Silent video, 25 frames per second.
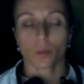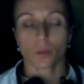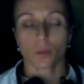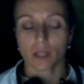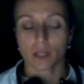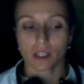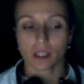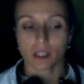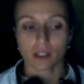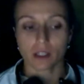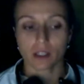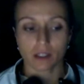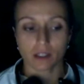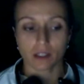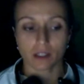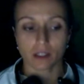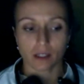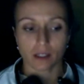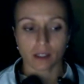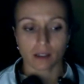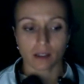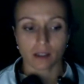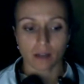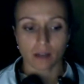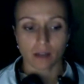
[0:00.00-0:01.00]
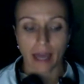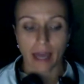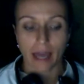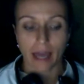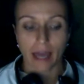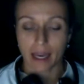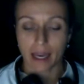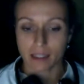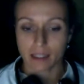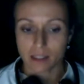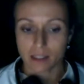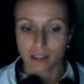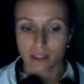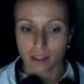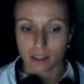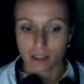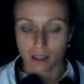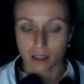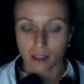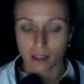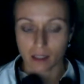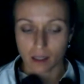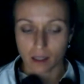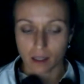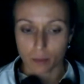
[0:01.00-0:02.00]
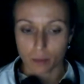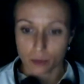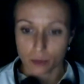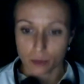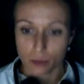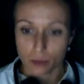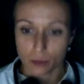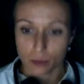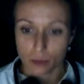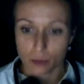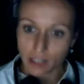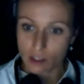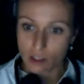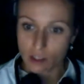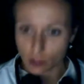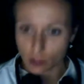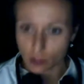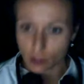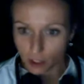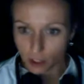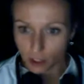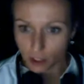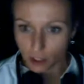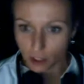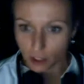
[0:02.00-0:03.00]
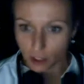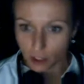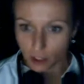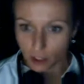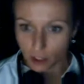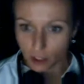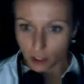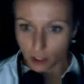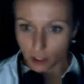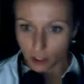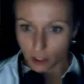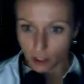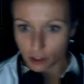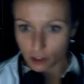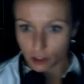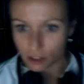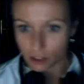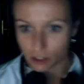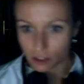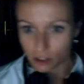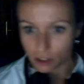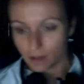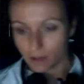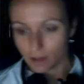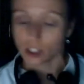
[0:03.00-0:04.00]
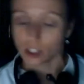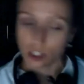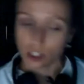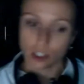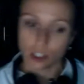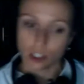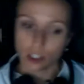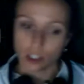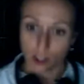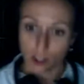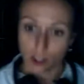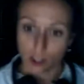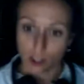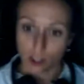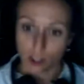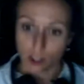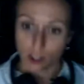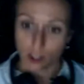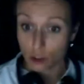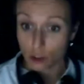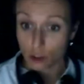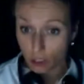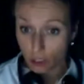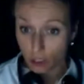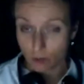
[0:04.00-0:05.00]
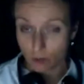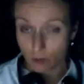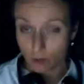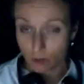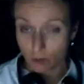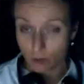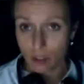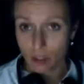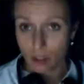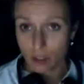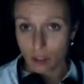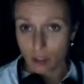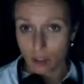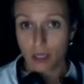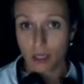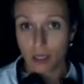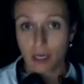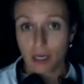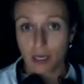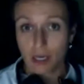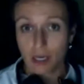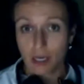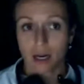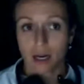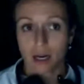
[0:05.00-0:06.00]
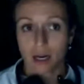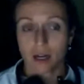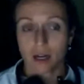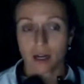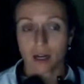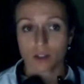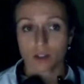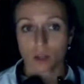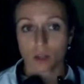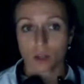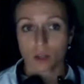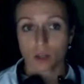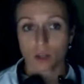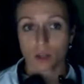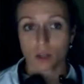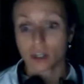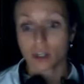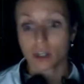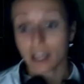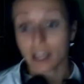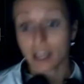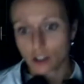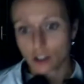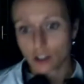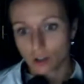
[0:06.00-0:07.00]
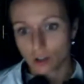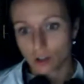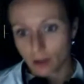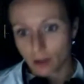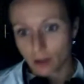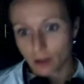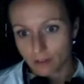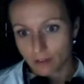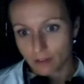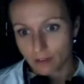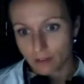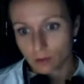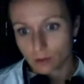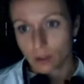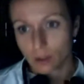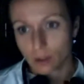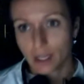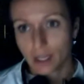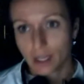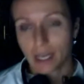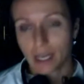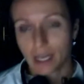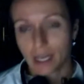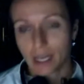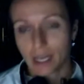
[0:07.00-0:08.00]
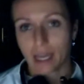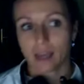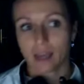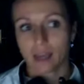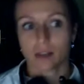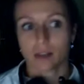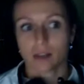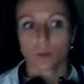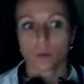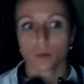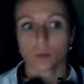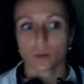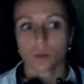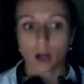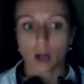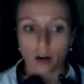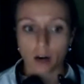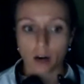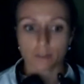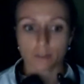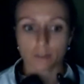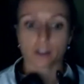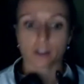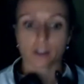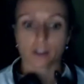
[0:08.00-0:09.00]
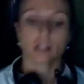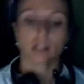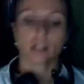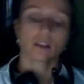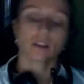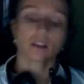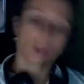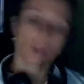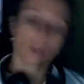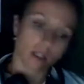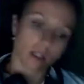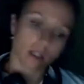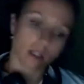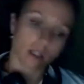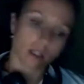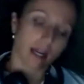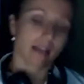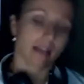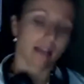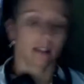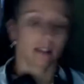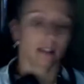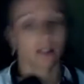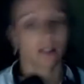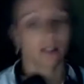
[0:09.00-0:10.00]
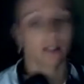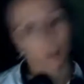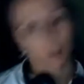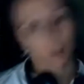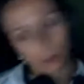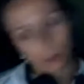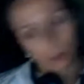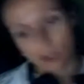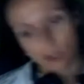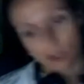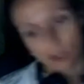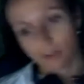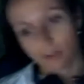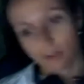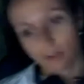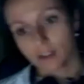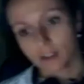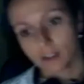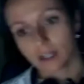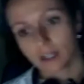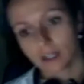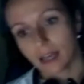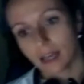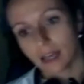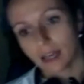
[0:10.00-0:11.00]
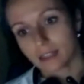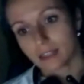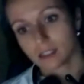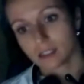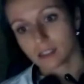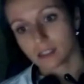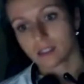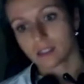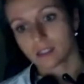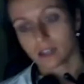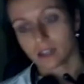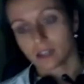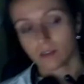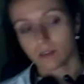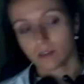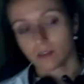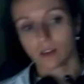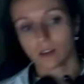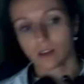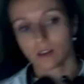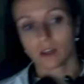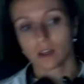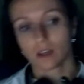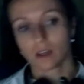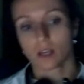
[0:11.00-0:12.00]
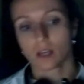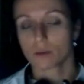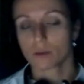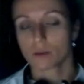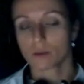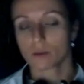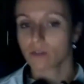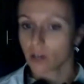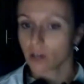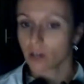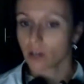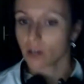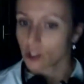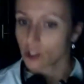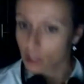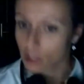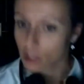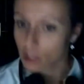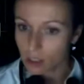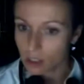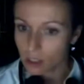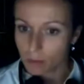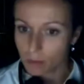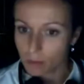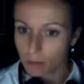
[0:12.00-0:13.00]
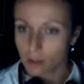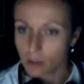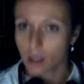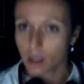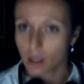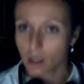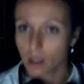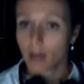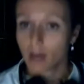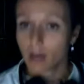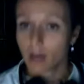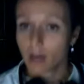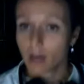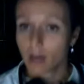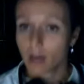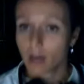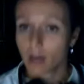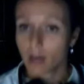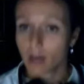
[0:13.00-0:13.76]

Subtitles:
That we had Brazilian instructors that were teaching in our studio, so it was on national level. And we offered Zouk classes, samba de gafieira classes, and everything. It was very cheap